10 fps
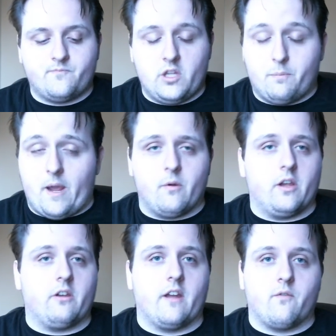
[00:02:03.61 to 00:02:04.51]
You pay what
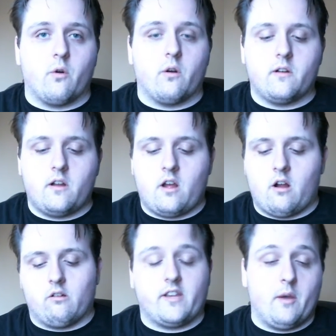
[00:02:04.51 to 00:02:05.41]
you get for,
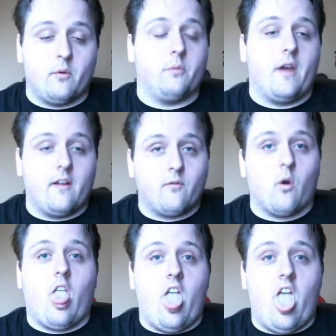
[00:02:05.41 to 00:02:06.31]
or get what you pay for.
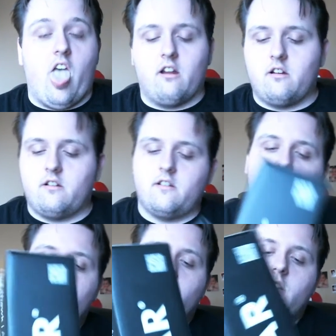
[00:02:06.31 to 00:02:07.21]
Yeah.
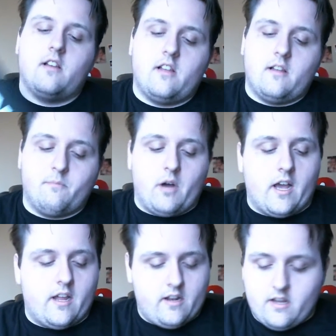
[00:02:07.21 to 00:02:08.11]

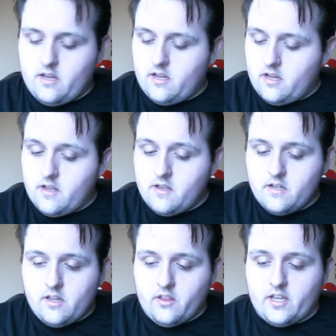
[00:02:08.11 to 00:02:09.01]
But
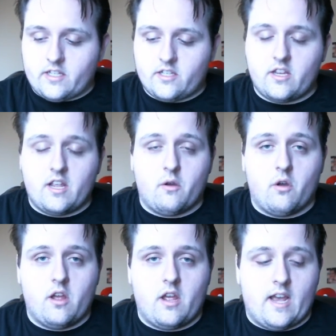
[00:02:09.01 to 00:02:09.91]
this
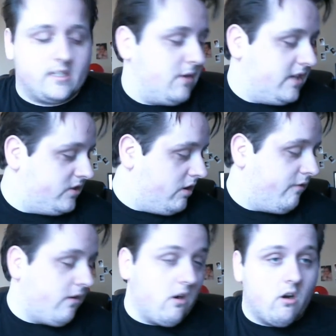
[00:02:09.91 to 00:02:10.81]
has been so
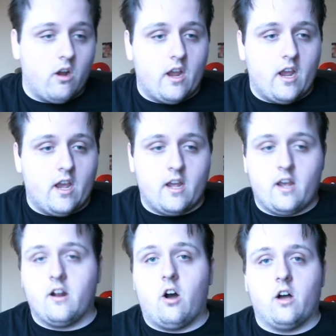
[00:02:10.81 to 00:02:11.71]
far
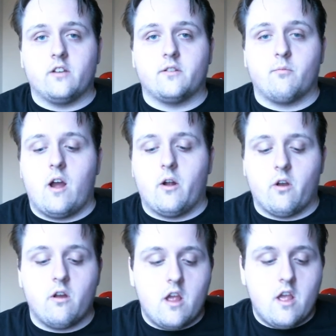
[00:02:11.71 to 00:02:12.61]
an awesome
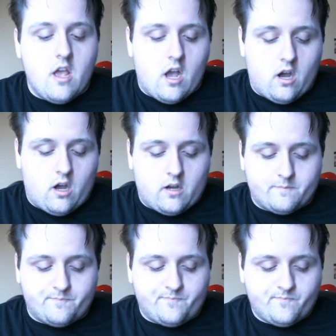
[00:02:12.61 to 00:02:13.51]
router.
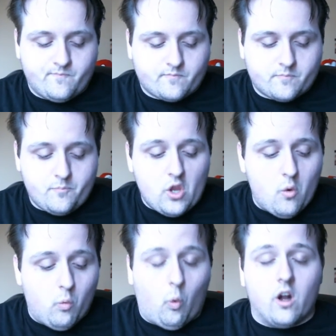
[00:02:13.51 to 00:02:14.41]

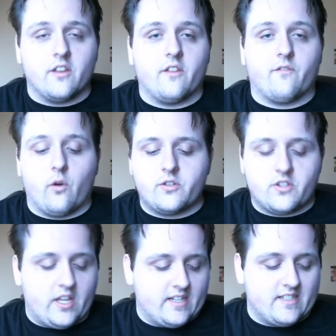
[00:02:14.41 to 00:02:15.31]
One of the first
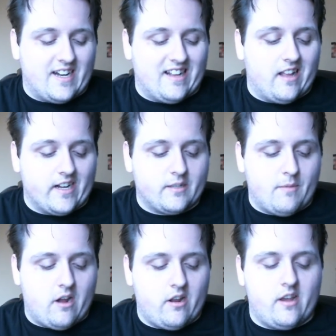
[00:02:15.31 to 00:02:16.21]
things that I liked
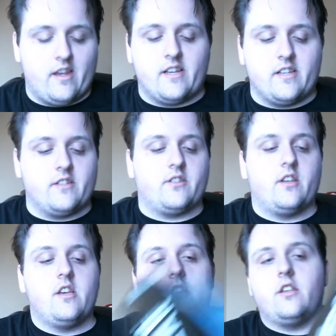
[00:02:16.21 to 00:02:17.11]
about it is,
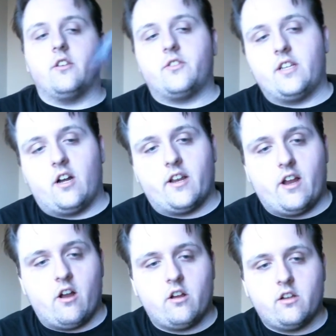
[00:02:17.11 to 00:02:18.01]
you'll see on
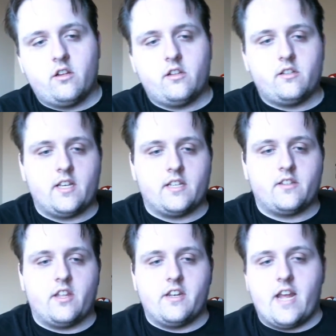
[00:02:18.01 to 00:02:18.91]
here, it says
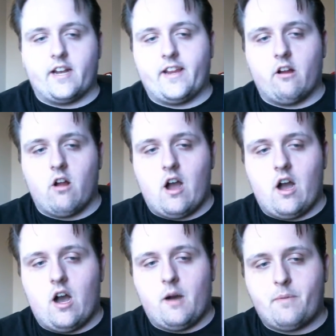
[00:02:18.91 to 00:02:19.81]
the Netgear
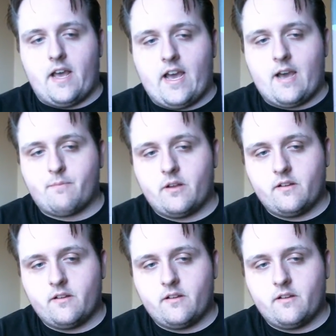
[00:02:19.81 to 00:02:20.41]
Up app.